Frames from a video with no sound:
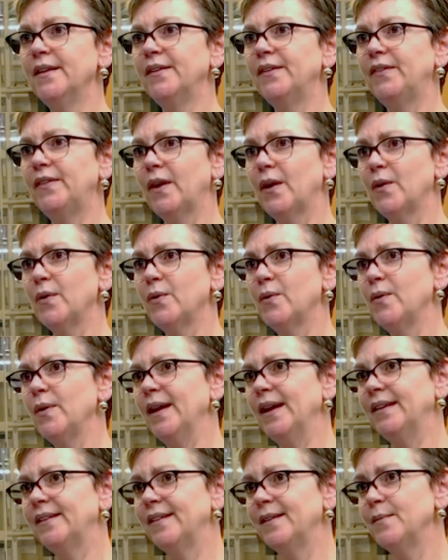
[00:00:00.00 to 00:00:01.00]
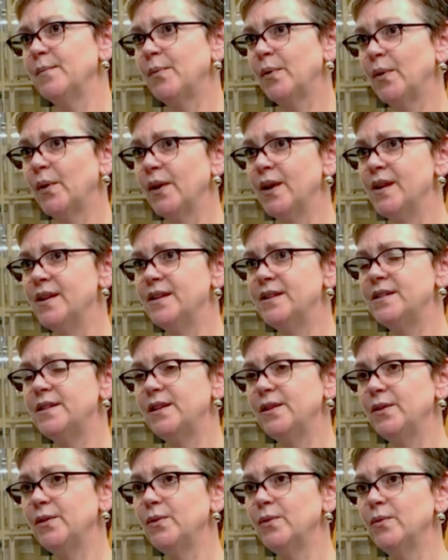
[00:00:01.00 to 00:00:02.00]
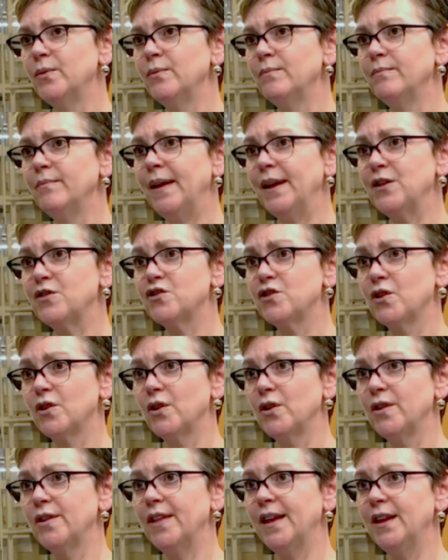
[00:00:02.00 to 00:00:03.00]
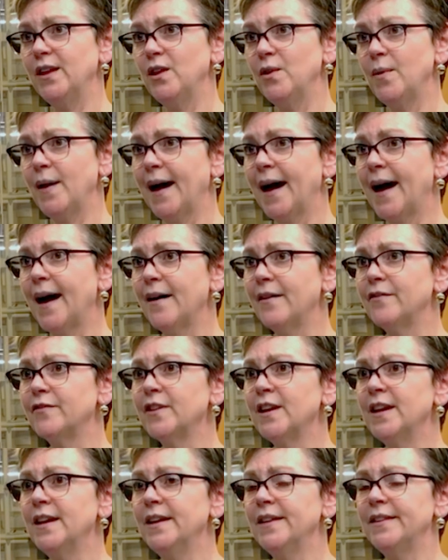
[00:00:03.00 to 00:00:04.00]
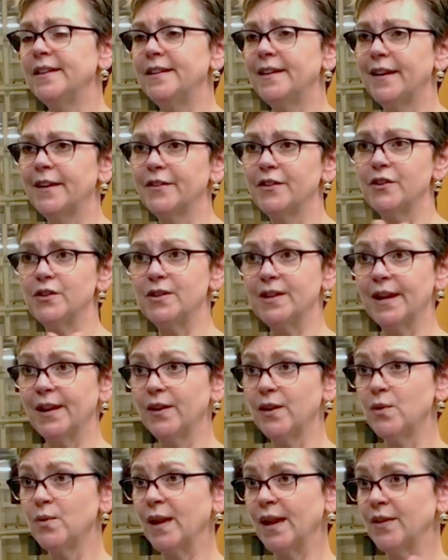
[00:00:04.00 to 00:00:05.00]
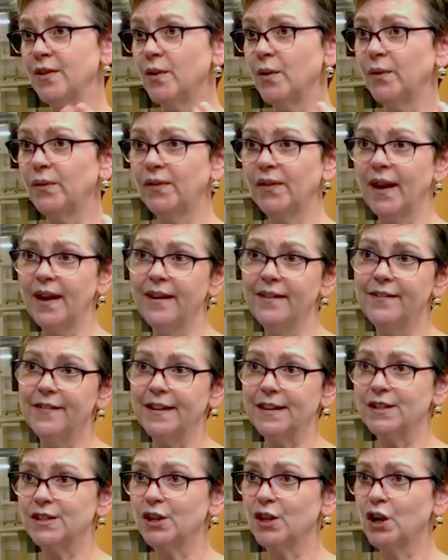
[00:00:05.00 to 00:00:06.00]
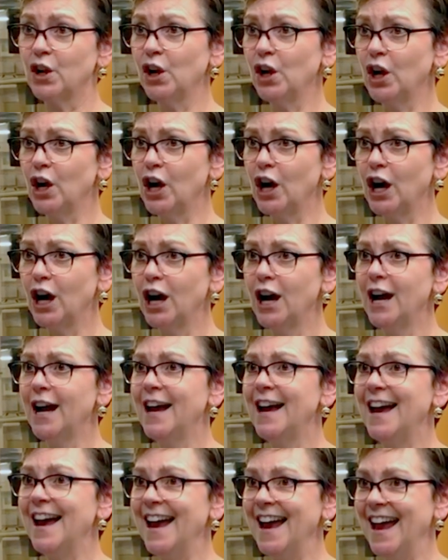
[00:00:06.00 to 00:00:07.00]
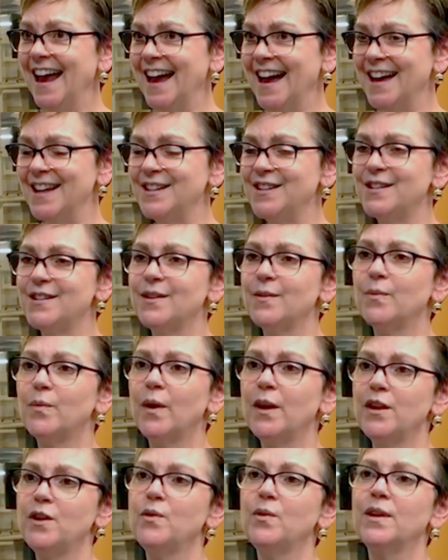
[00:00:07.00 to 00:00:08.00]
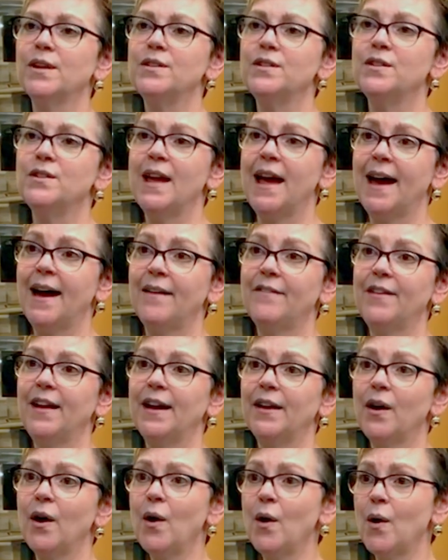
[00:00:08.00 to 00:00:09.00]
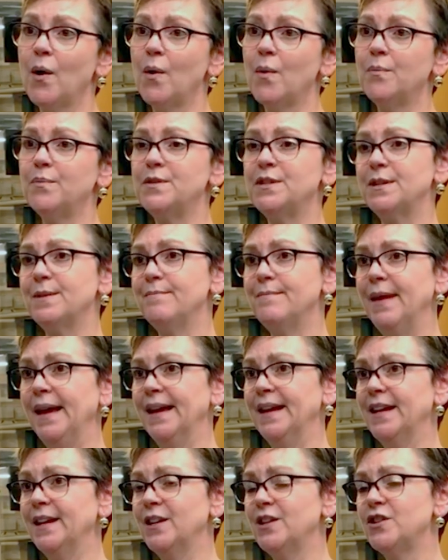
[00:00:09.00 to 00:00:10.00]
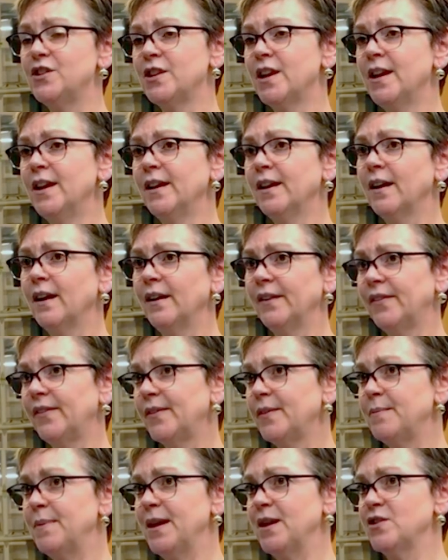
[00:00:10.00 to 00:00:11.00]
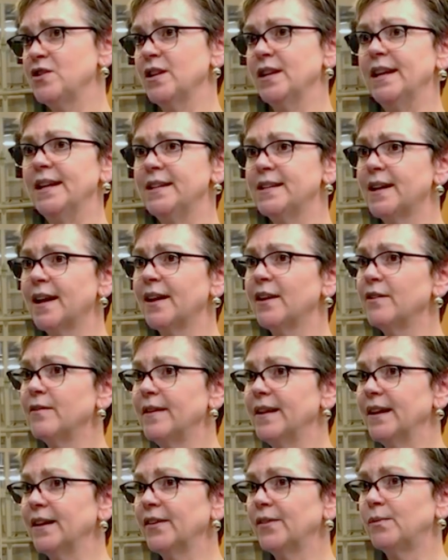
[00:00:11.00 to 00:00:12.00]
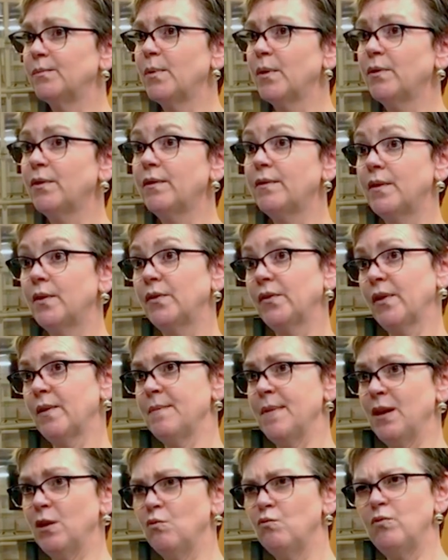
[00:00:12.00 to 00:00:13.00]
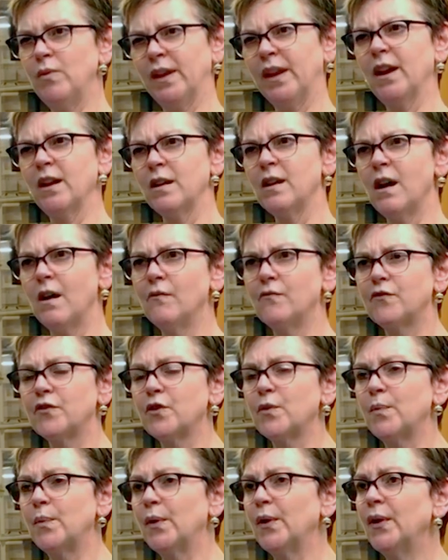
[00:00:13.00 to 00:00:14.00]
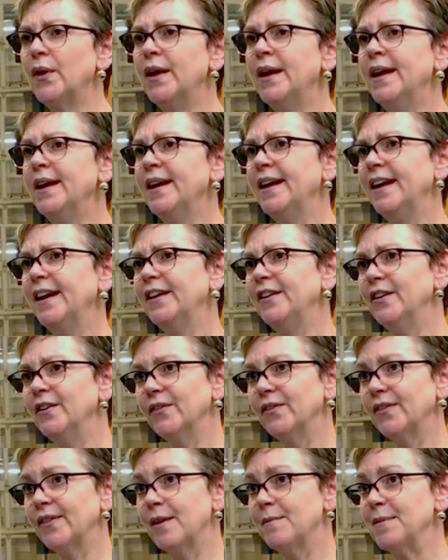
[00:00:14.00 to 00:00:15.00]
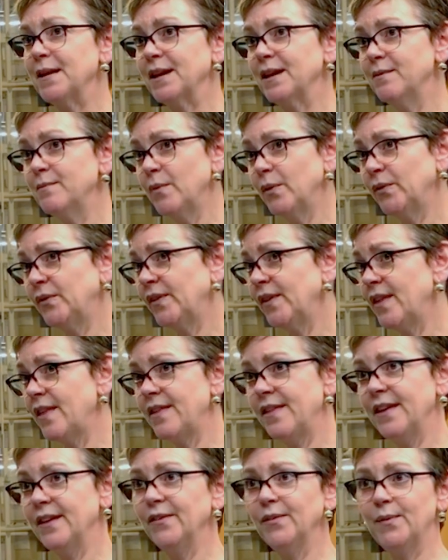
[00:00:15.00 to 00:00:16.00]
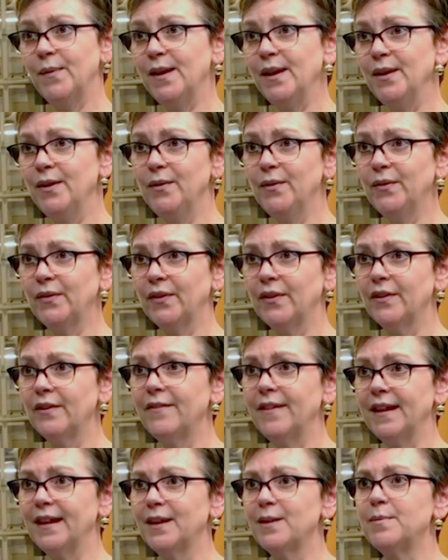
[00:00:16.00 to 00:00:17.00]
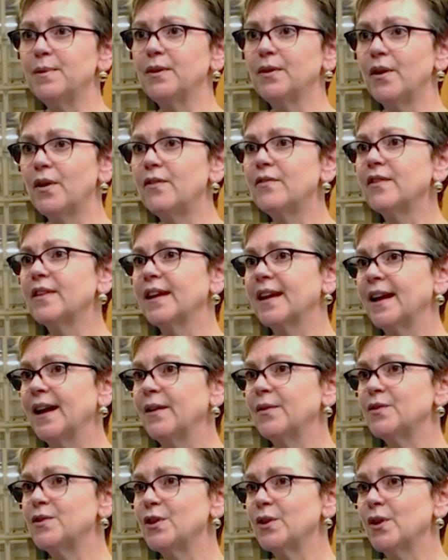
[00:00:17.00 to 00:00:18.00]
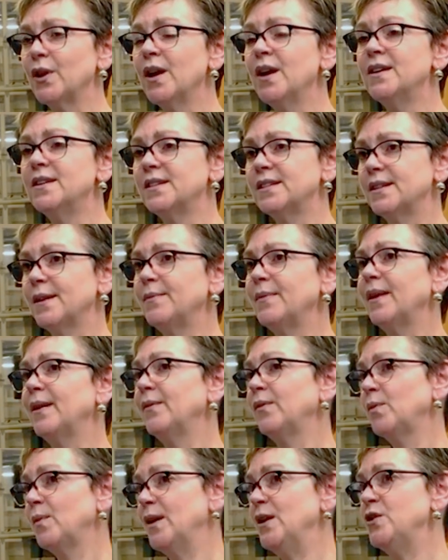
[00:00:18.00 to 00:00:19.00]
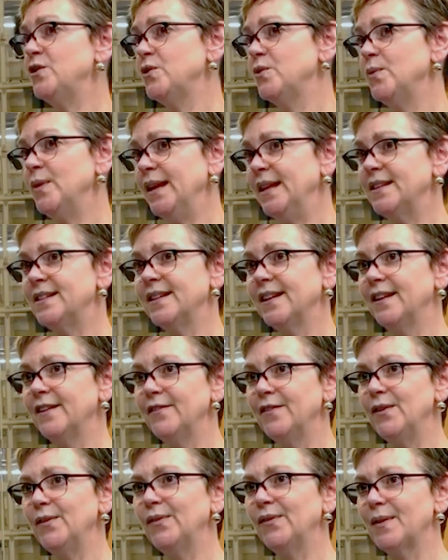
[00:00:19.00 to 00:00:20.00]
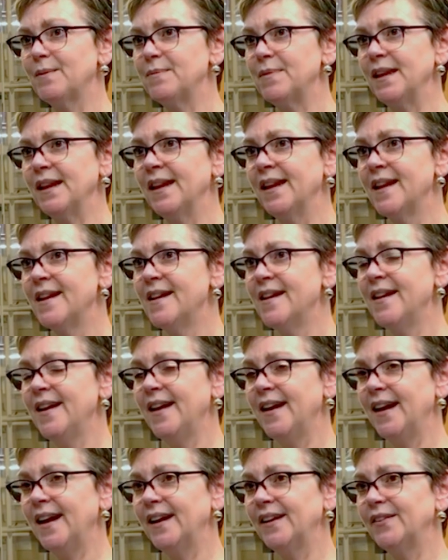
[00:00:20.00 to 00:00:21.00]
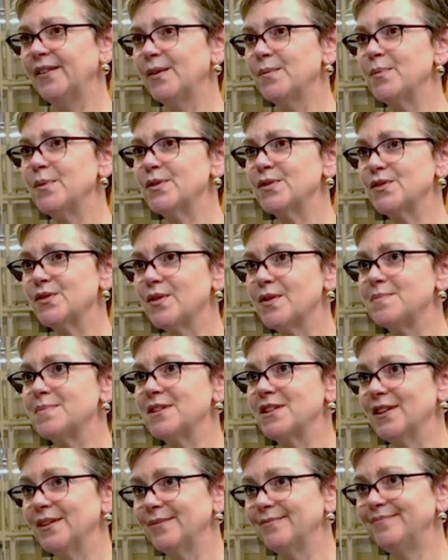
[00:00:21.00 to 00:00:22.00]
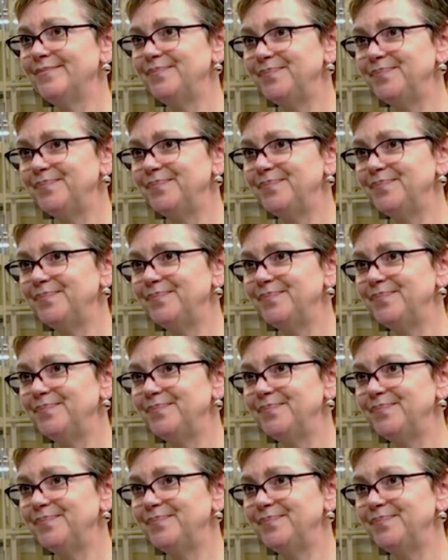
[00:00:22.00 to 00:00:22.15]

So it's important to make sure that you have the doctor tell you can those side effects occur and what you can have at home to manage constipation and diarrhea, because both of those can make you really uncomfortable in your stomach. And most of the things we use are available over the counter. Sometimes we do need to give you something as a prescription.